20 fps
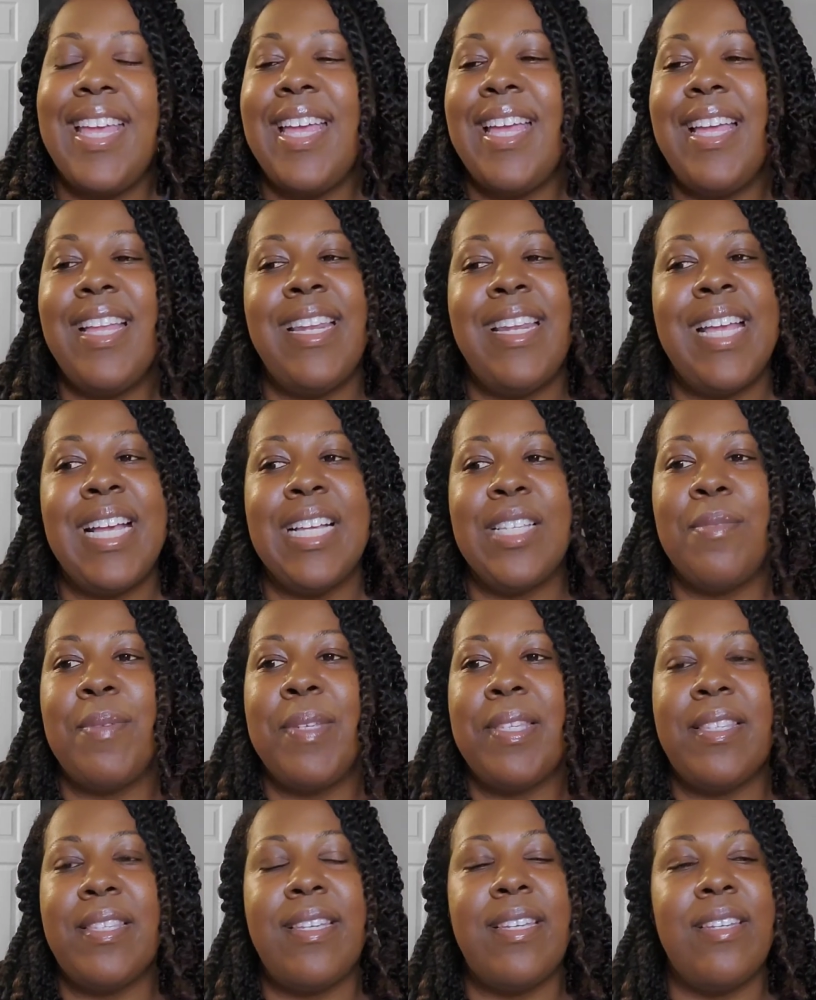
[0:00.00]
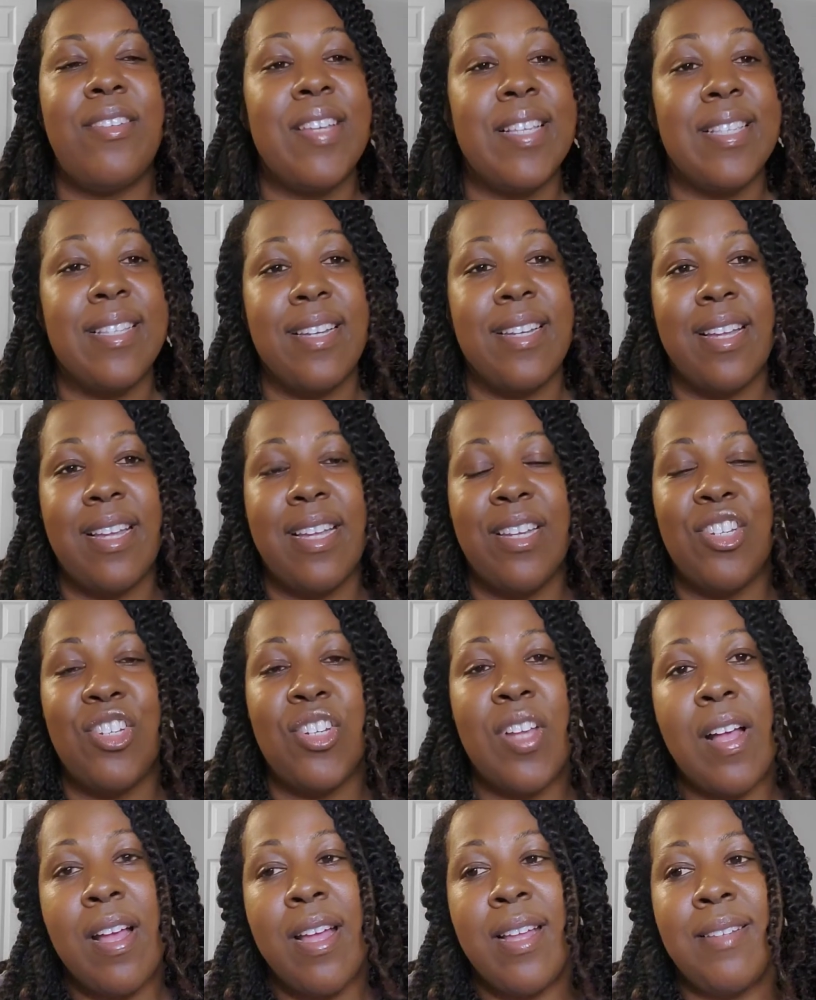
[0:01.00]
Next, we see Jessica and
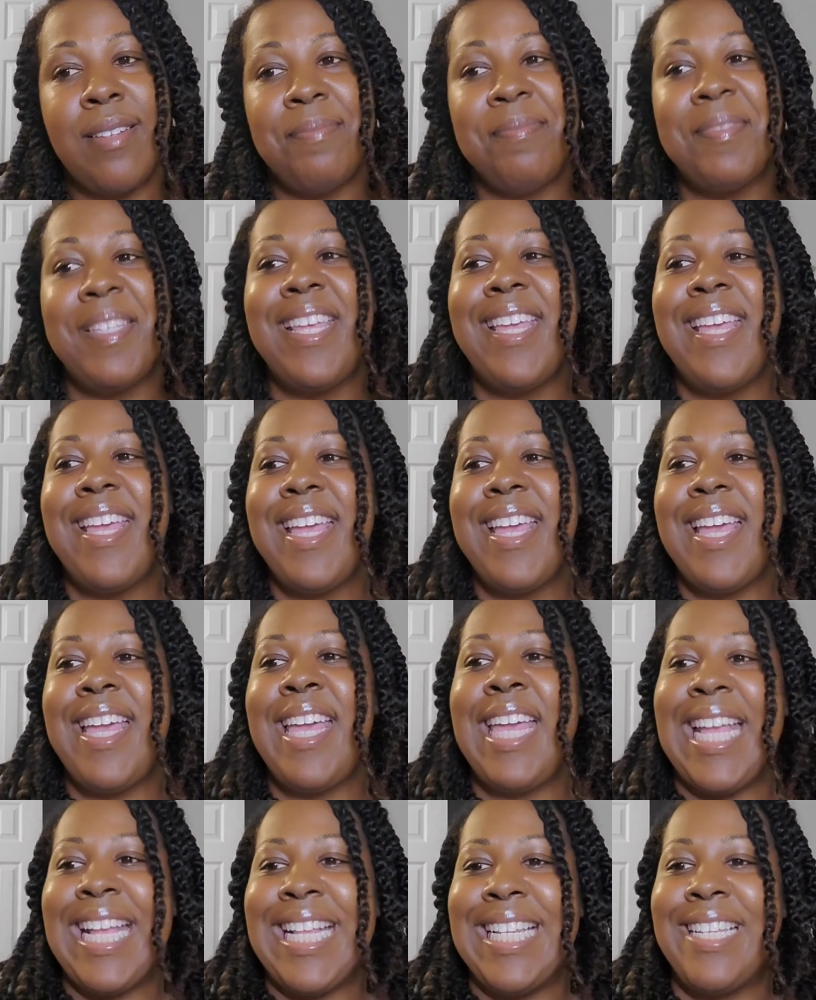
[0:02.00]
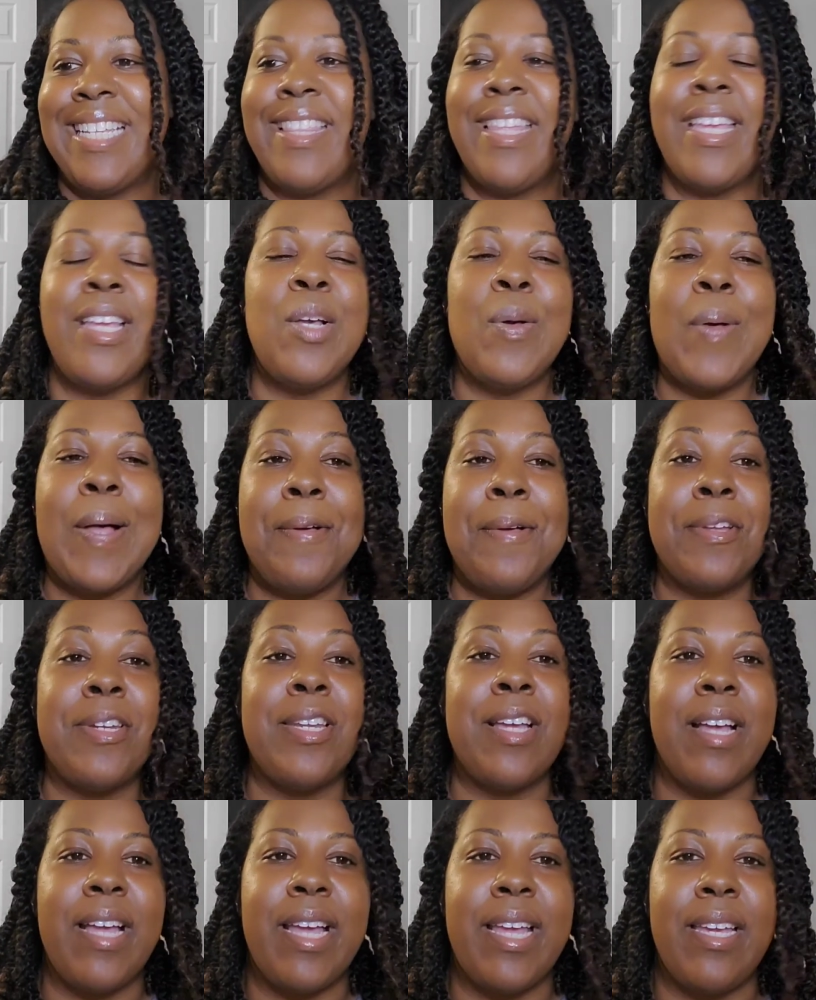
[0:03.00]
Sean, and they go out on
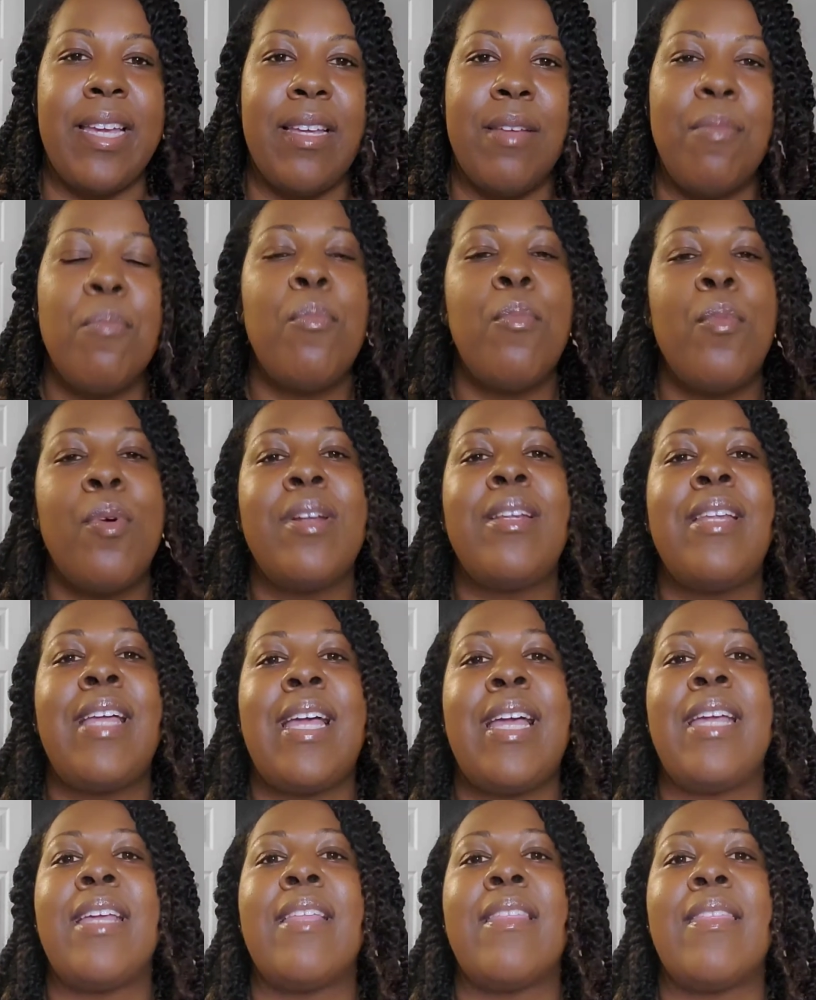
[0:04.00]
a hike. More like